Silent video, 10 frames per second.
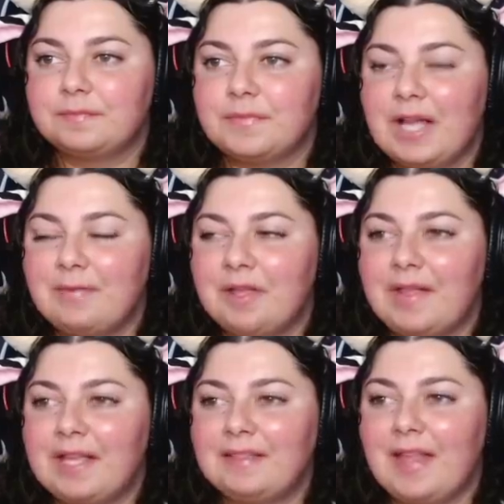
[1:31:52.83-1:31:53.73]
I'm not
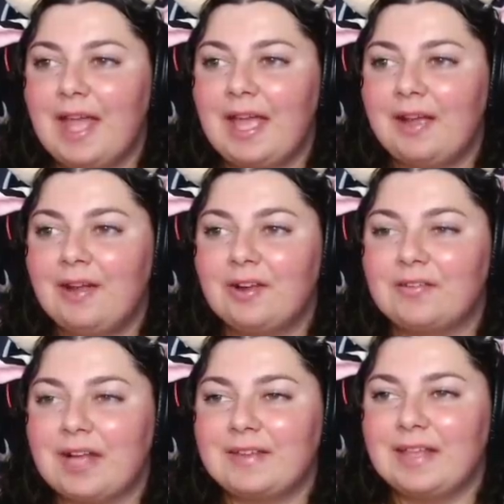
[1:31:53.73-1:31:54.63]
liking the hair,
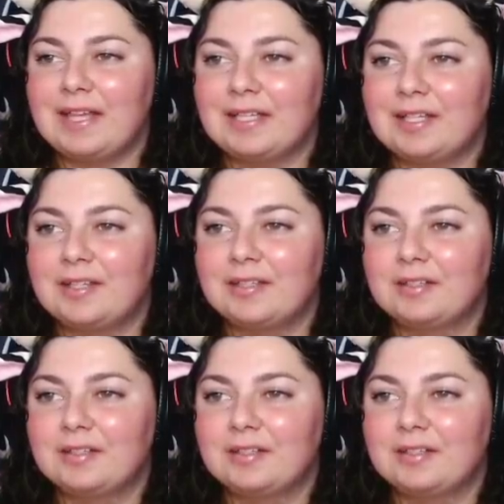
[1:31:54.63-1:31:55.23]
I think.